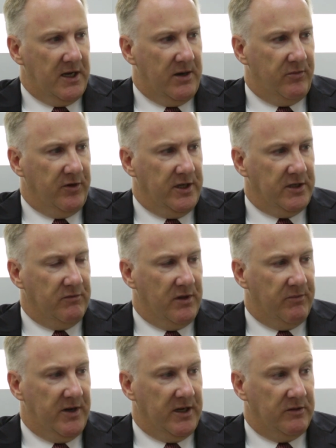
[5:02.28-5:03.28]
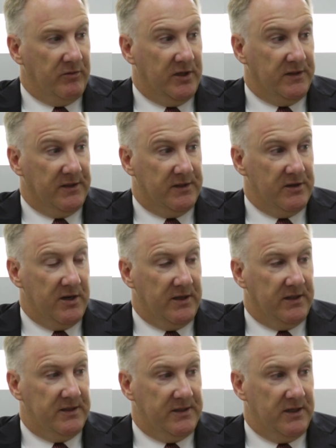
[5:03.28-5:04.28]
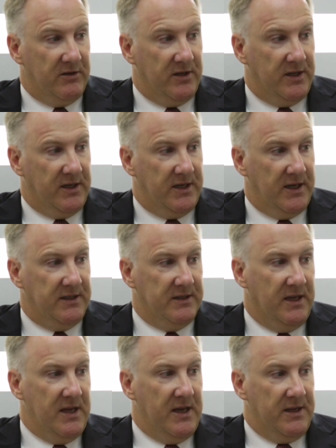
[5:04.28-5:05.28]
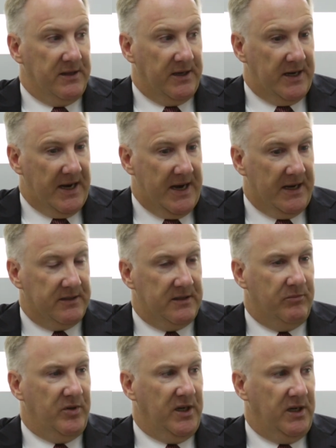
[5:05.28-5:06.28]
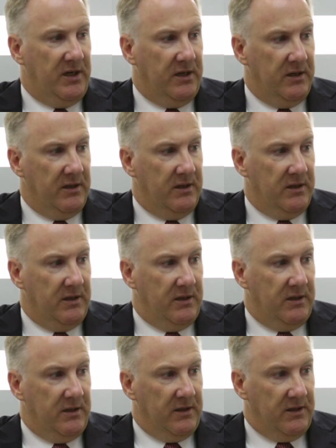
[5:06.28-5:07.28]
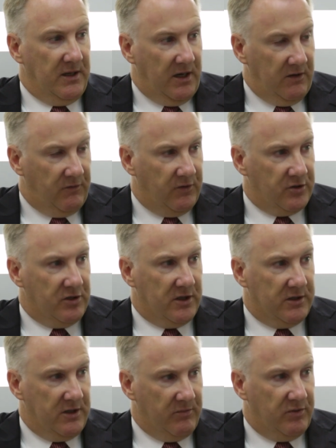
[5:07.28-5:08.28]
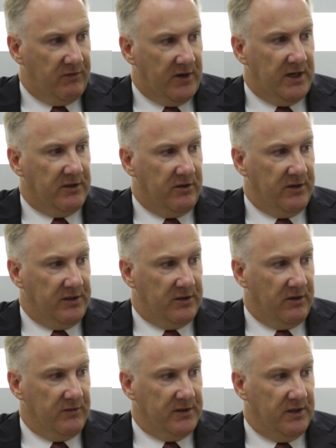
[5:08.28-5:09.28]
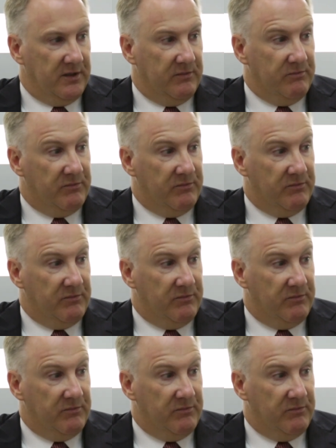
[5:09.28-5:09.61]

collaboration with the banks, because it's not necessarily the case that it has to be the infrastructure that provides all these services.